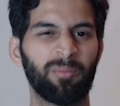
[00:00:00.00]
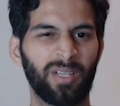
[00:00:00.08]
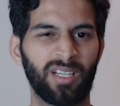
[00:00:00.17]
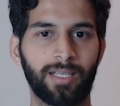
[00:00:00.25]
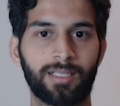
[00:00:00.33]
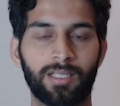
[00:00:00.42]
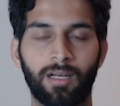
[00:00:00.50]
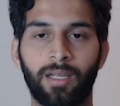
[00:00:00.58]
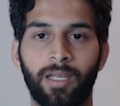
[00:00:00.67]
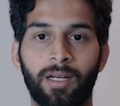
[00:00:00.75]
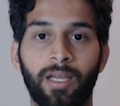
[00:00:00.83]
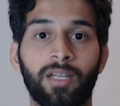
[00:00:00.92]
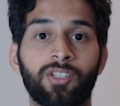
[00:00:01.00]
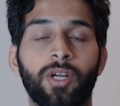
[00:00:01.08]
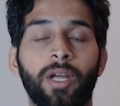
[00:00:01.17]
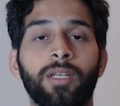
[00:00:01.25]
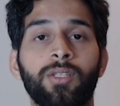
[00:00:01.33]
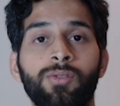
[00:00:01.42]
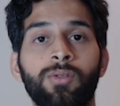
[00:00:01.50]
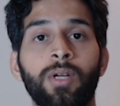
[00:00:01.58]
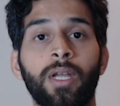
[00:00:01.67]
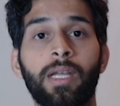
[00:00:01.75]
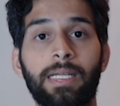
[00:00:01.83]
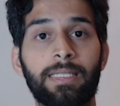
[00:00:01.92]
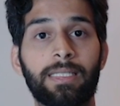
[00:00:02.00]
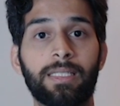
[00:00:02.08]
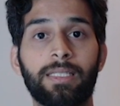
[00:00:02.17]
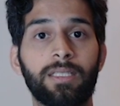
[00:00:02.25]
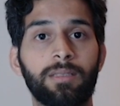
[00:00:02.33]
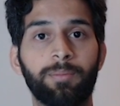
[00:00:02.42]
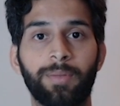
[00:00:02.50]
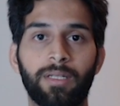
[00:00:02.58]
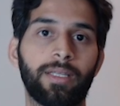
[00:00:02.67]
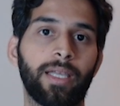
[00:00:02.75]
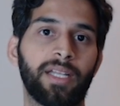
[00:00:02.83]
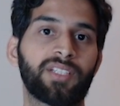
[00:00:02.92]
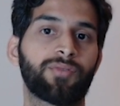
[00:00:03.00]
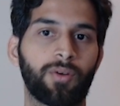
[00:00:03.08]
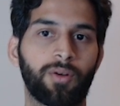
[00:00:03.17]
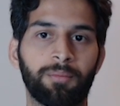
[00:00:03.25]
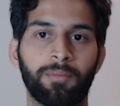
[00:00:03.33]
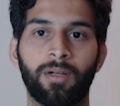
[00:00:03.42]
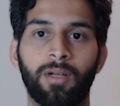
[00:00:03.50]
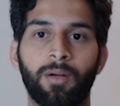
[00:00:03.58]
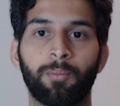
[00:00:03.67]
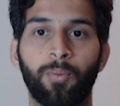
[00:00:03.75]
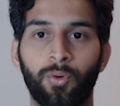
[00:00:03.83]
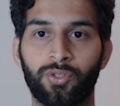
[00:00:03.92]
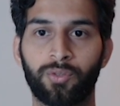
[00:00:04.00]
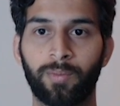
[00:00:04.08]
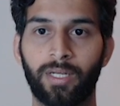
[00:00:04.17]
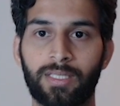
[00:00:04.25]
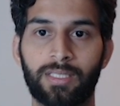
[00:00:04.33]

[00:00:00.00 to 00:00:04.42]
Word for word: Bill Gates again and try to delete Bill Gates from Postman and